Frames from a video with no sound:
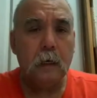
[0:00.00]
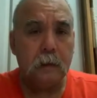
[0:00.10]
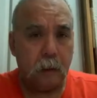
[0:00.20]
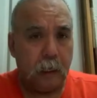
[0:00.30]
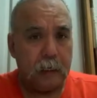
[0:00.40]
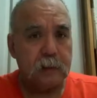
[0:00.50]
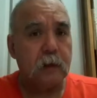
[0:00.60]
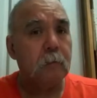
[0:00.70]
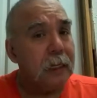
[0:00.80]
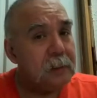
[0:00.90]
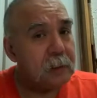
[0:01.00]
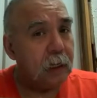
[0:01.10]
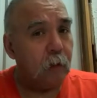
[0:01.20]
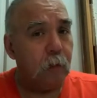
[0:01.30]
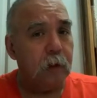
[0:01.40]
The last play
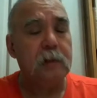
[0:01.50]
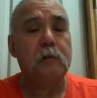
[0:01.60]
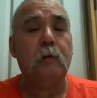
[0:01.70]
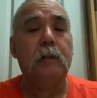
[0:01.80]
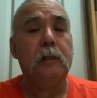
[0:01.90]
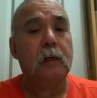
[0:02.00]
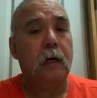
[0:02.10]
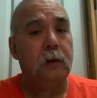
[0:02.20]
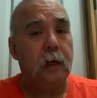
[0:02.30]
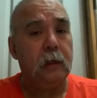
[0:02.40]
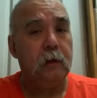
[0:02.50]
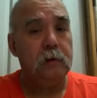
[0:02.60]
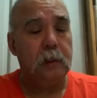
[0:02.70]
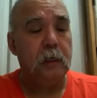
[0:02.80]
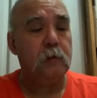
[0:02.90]
scale one, since we just got that
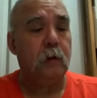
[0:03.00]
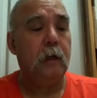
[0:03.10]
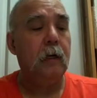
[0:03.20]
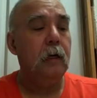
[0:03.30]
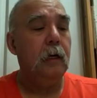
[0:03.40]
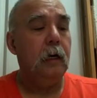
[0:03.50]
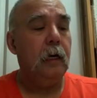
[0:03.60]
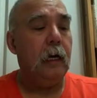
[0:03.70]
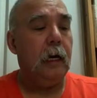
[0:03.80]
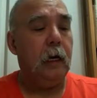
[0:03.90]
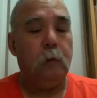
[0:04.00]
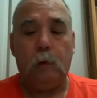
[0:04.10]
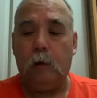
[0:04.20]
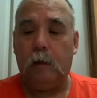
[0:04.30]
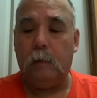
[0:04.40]
UCS one. And we're
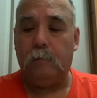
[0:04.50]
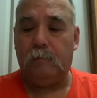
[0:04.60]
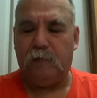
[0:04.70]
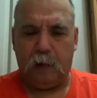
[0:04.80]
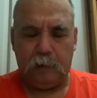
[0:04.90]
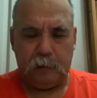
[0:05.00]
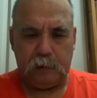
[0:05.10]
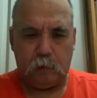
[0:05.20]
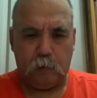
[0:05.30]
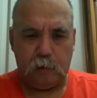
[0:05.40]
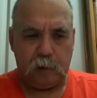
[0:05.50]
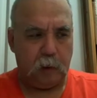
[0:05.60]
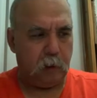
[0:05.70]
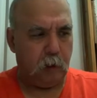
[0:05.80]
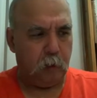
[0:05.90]
looking to find this Coruscant
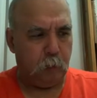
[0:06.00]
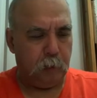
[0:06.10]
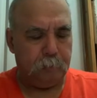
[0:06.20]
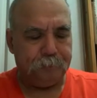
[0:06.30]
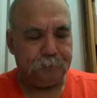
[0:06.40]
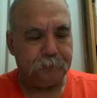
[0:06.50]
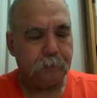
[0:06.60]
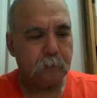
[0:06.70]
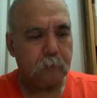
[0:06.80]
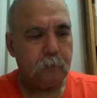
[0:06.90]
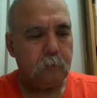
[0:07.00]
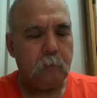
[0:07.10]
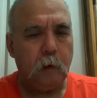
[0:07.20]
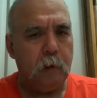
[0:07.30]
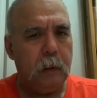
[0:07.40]
Guard one,
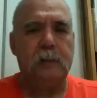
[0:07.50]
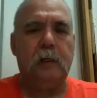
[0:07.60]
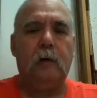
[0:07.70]
releasing this.